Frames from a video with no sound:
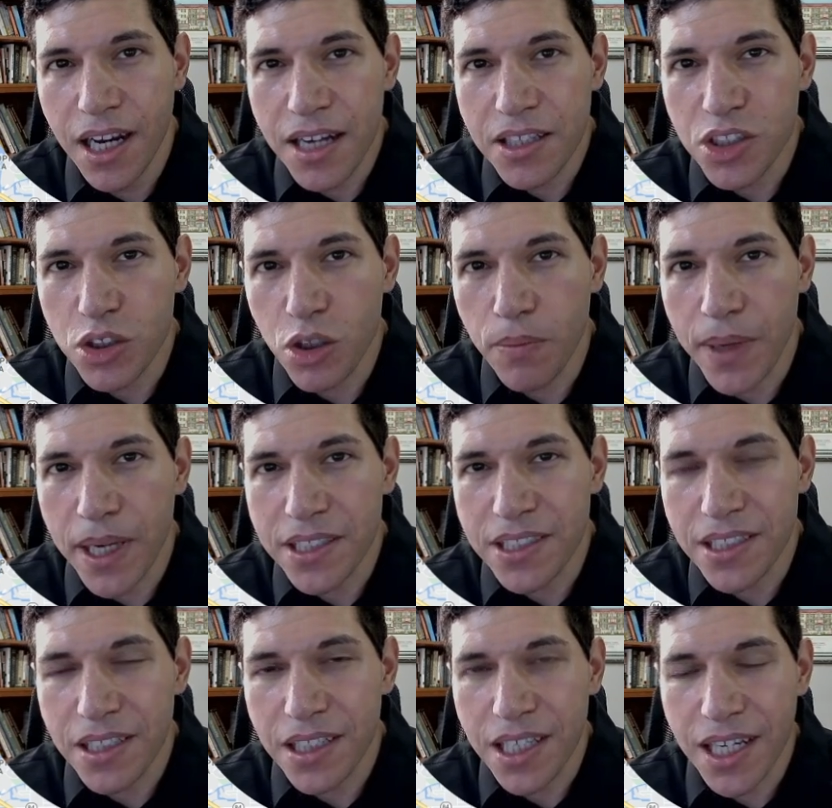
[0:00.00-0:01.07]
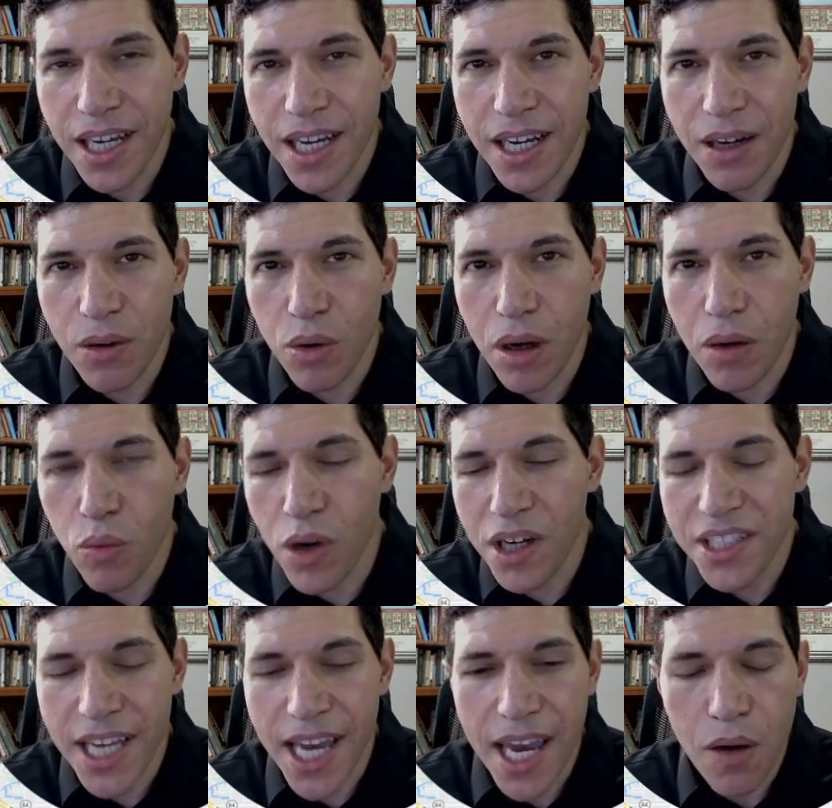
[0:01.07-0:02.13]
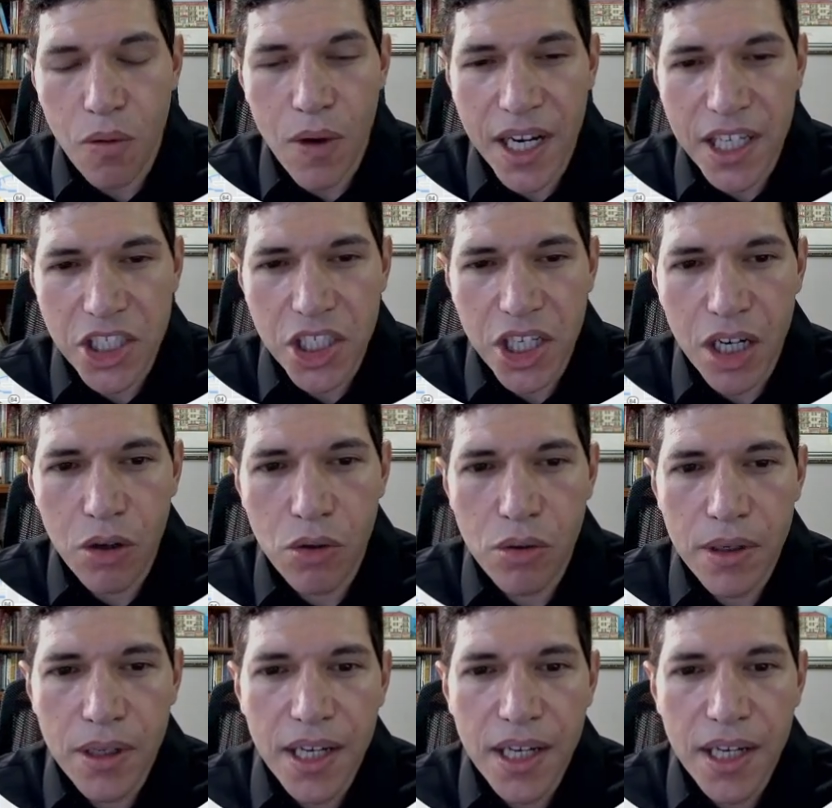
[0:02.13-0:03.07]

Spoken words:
So basically a 1-to-8 ratio.